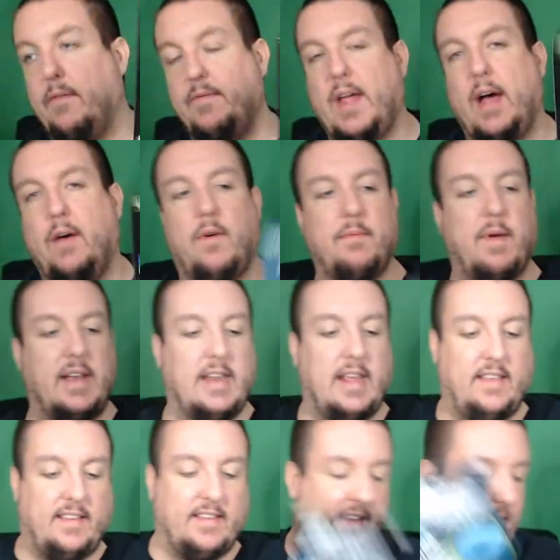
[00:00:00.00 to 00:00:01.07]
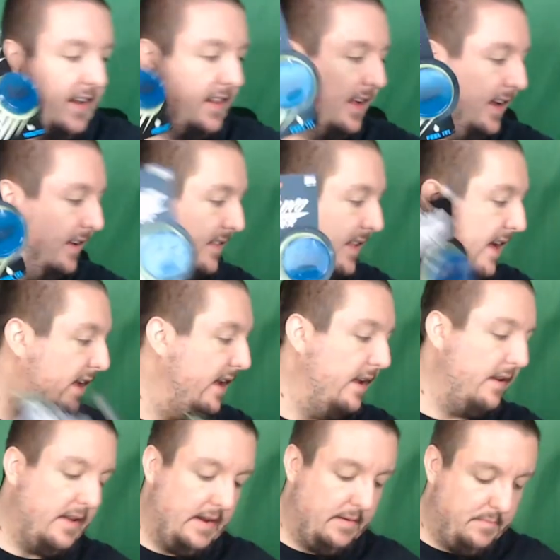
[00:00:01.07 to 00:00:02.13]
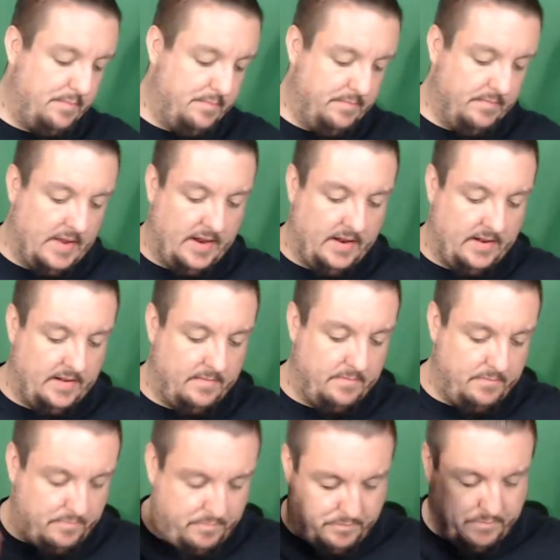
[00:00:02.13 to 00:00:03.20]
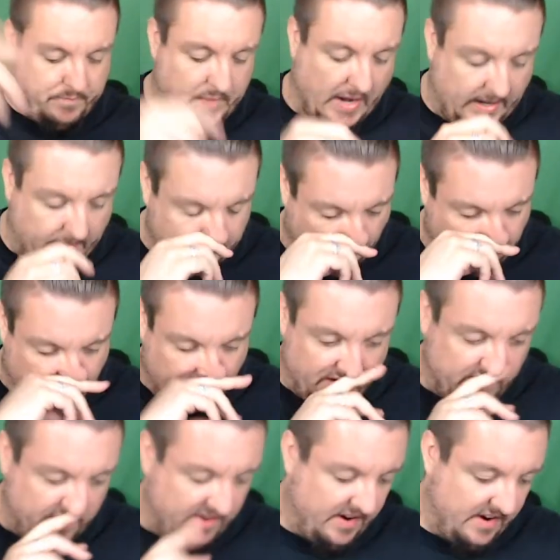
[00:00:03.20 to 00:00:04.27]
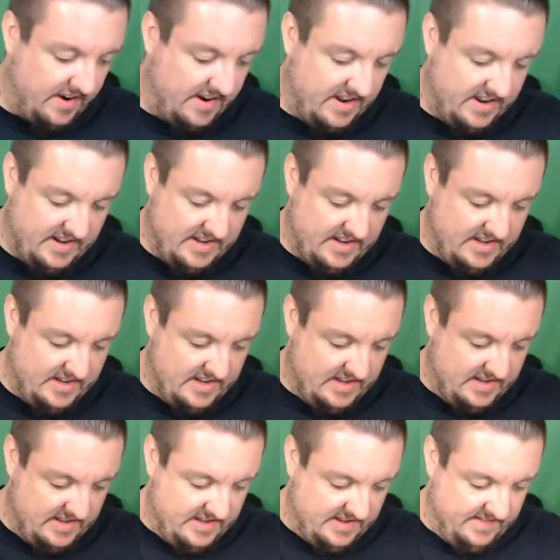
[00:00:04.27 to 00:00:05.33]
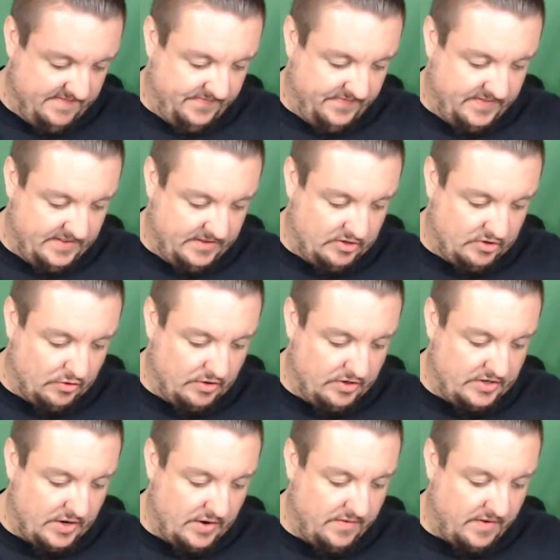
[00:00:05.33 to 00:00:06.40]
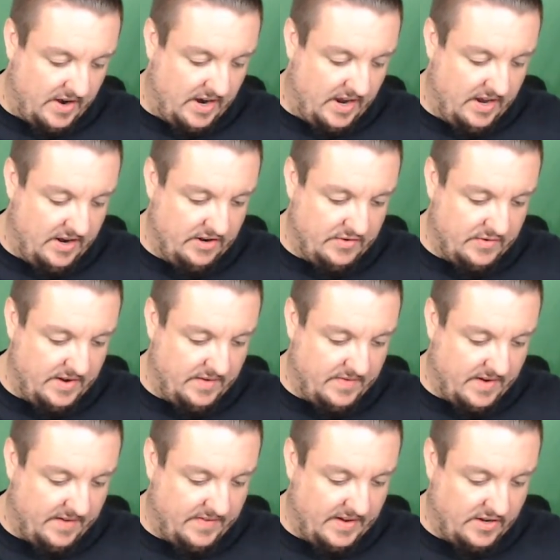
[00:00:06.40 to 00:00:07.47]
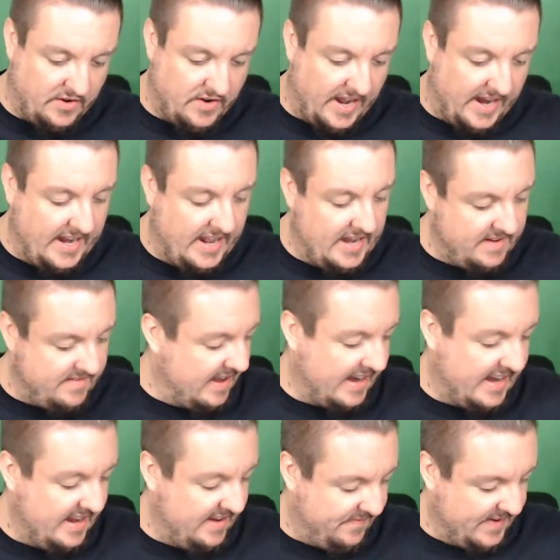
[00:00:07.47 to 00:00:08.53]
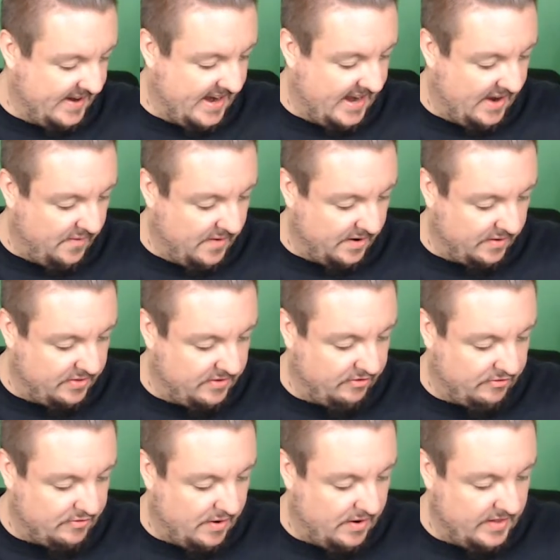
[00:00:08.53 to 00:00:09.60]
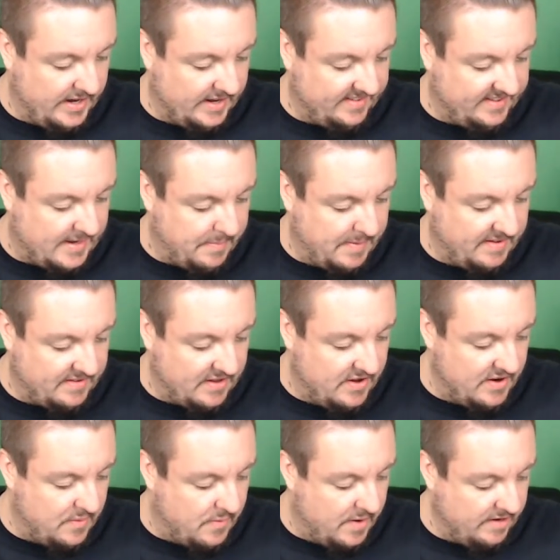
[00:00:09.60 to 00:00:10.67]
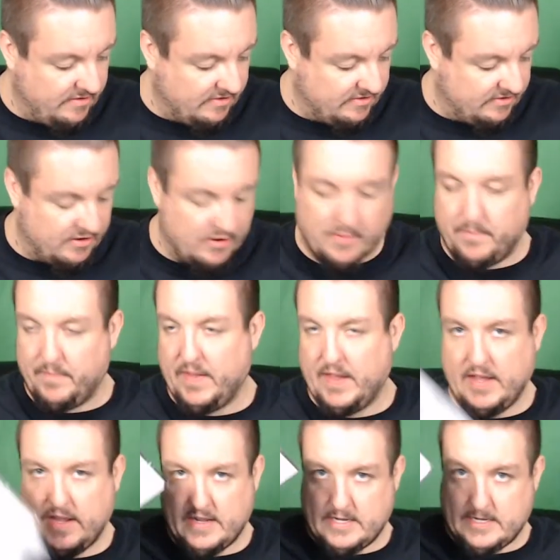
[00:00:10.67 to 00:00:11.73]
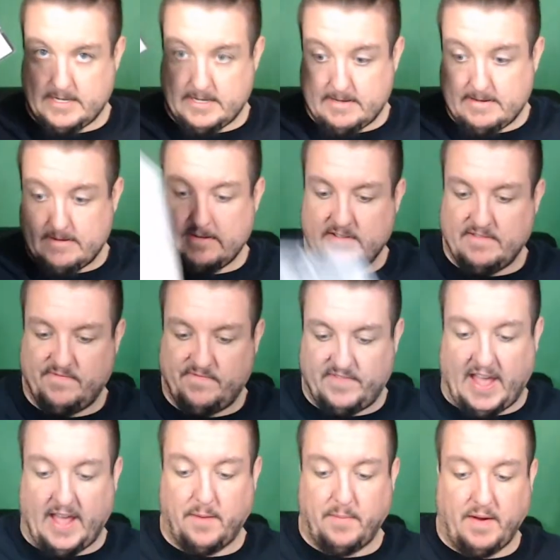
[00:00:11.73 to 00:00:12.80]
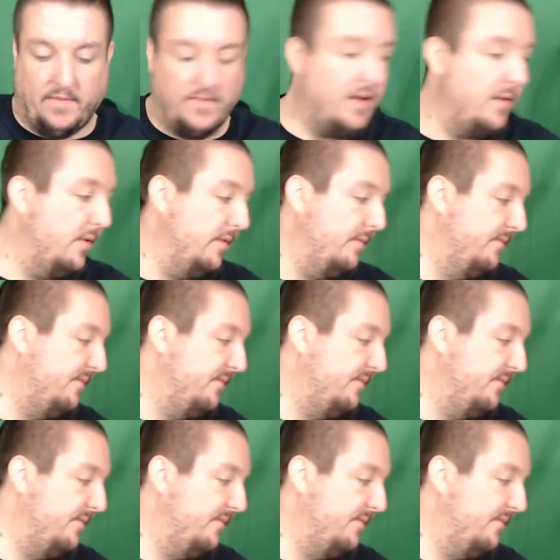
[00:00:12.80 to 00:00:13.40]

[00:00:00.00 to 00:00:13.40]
down with my nieces, I gotta take us down and, and, and take it to my brother's yard. soars over 125 feet, dude. I gotta, I gotta figure out how it works. Just throw it like a skipping stone and watch it zoom. That'll be a fun one.